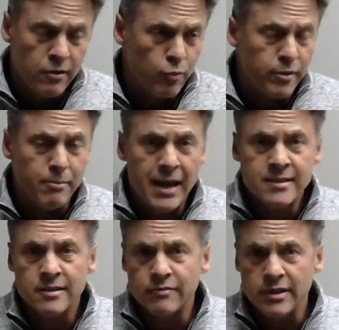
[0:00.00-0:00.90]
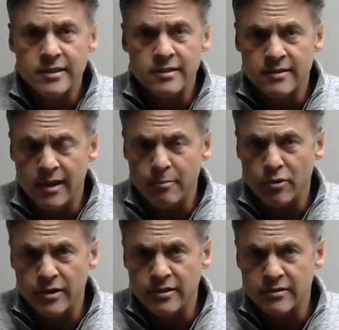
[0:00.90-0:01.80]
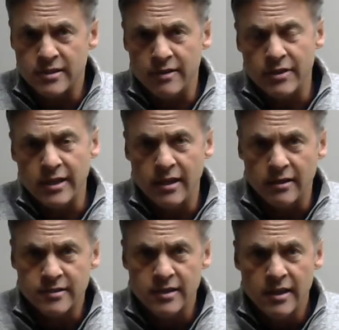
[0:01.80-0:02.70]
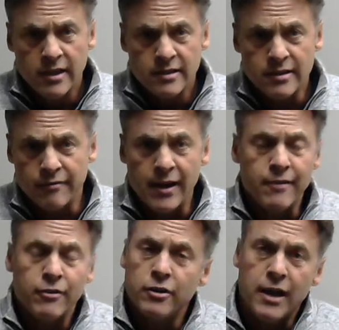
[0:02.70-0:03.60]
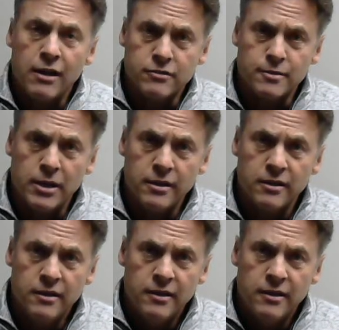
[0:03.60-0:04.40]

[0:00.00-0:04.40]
with massive leases on printers and everything else to $500 a month.